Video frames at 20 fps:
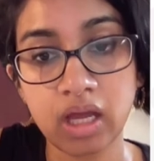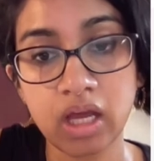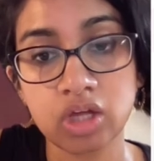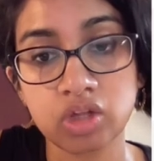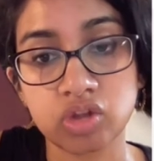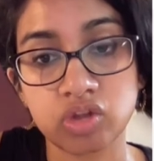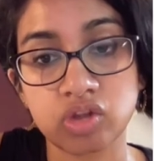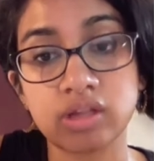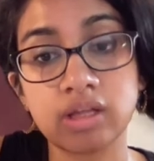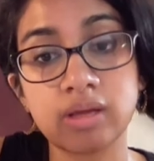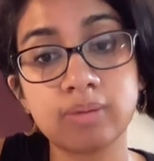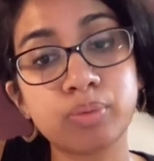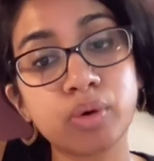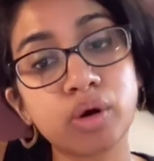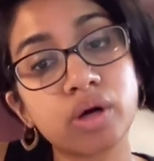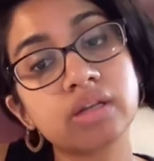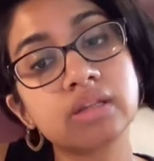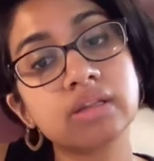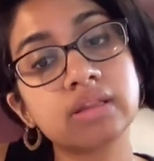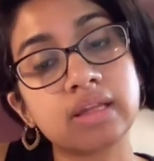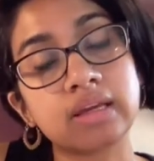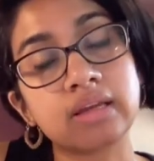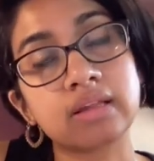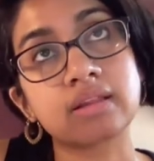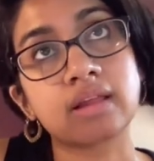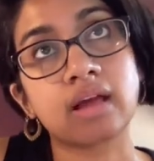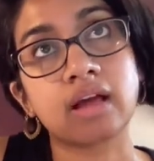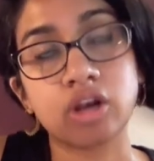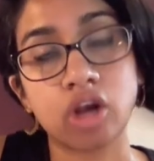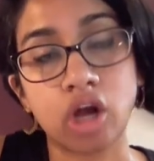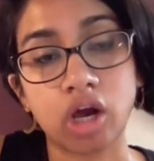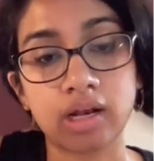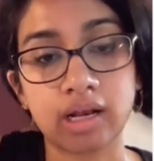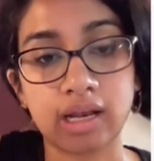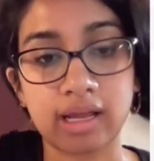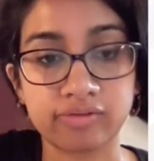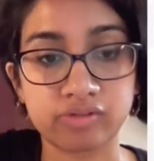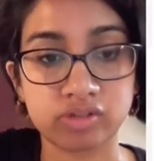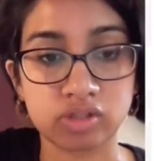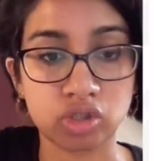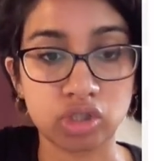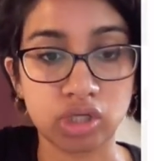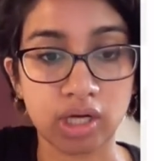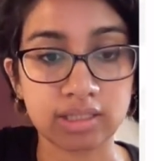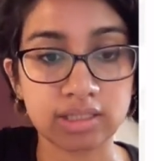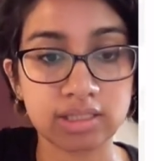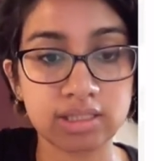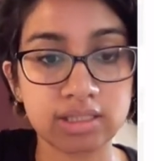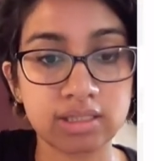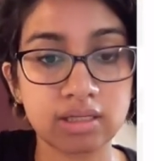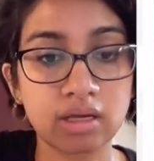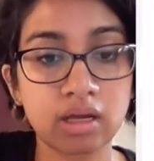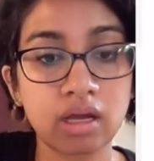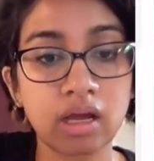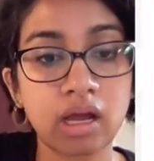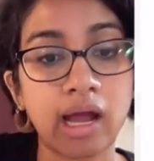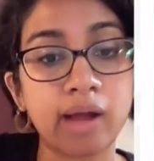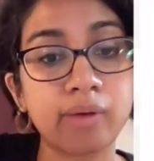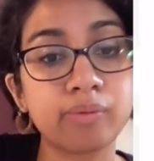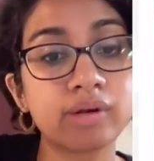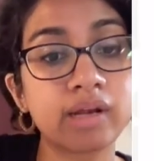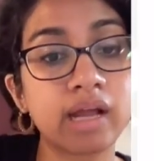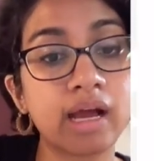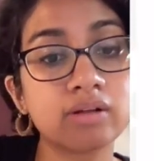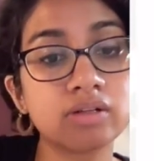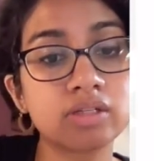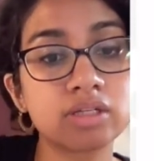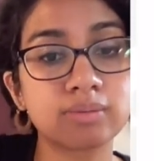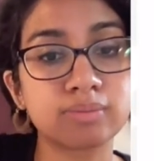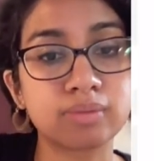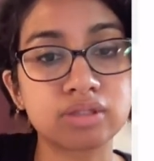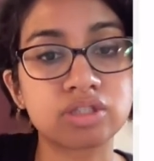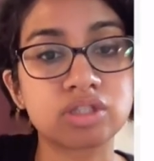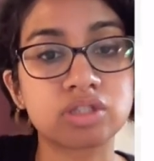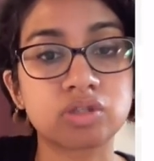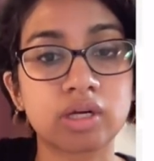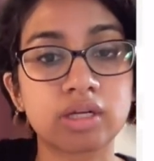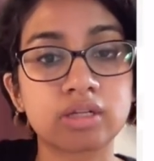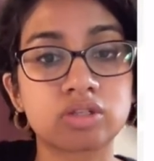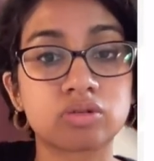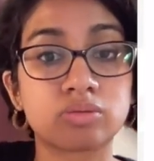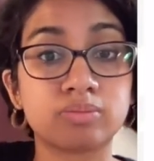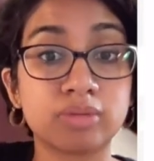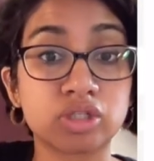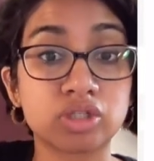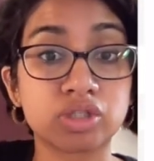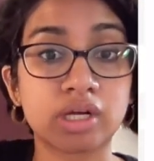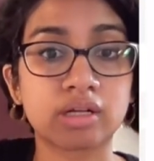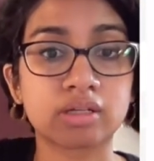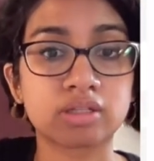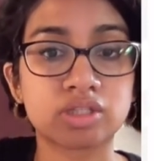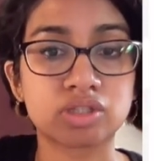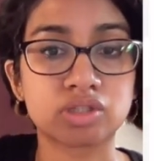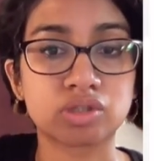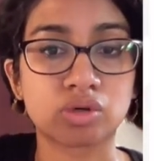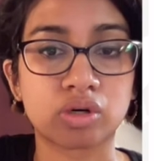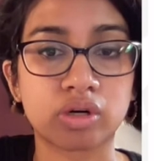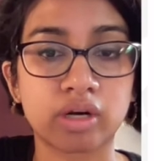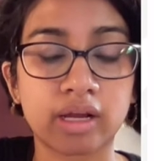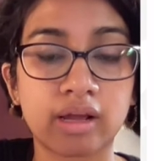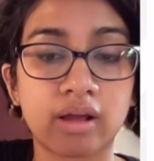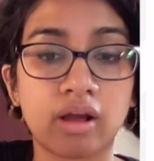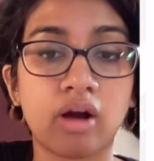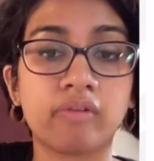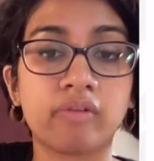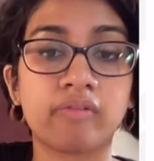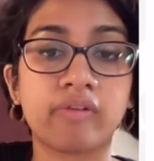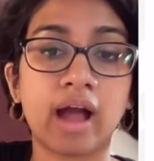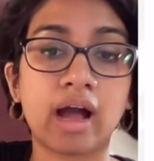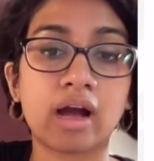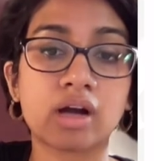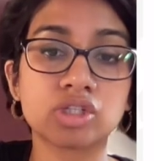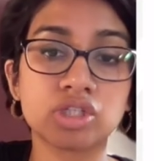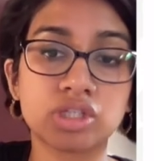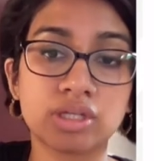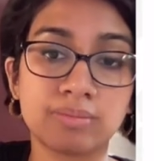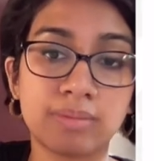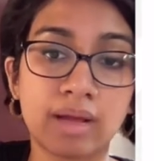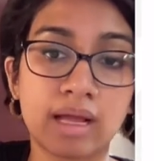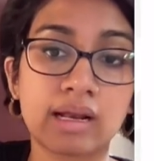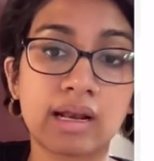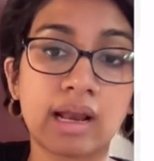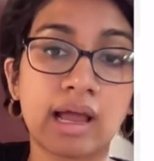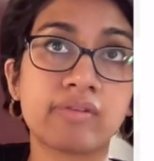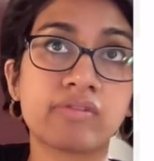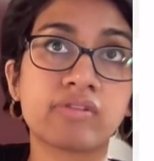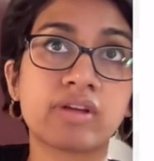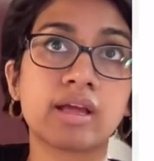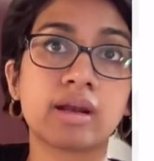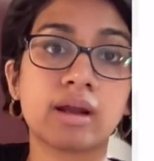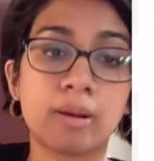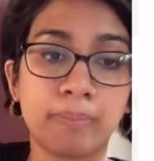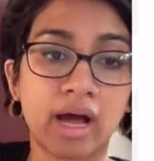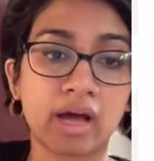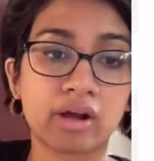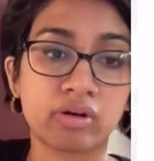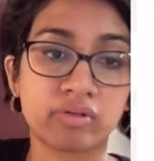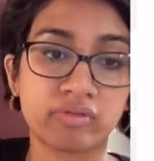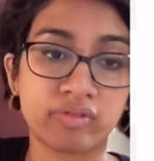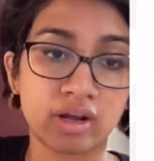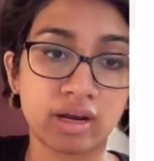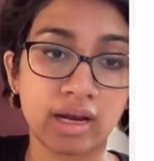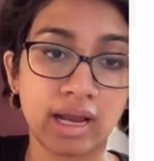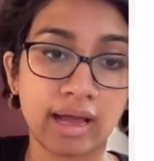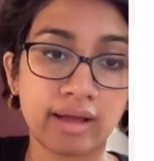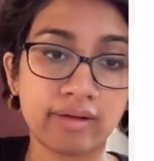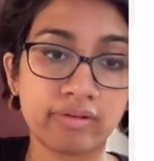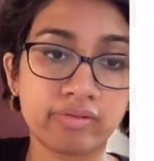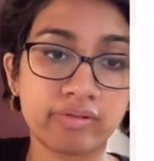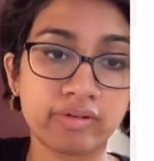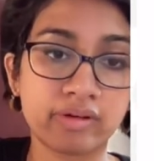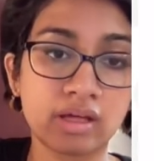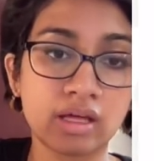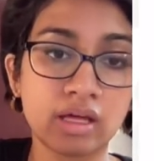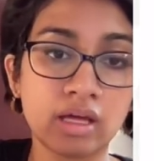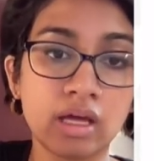So the important things are not left to chance. I will now demonstrate through Michelle's story of how she made LifeKit a part of her life.